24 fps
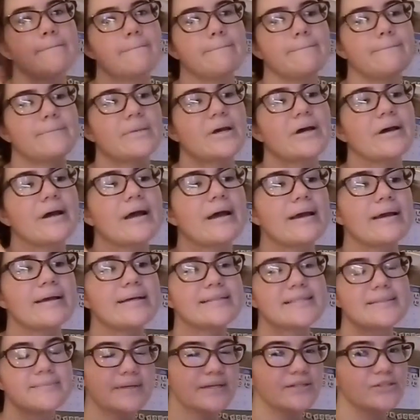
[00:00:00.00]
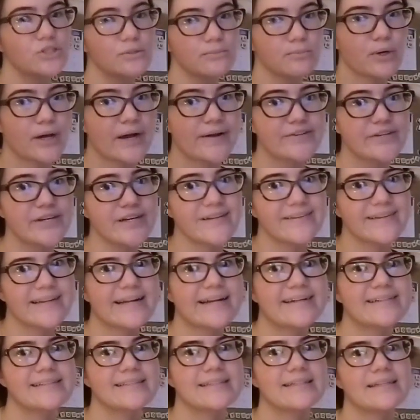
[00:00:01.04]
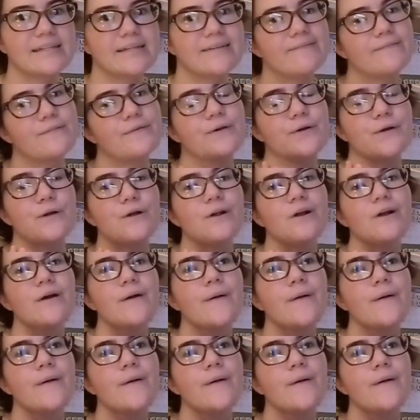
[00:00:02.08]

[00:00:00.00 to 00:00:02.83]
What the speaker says: my semester project that I did for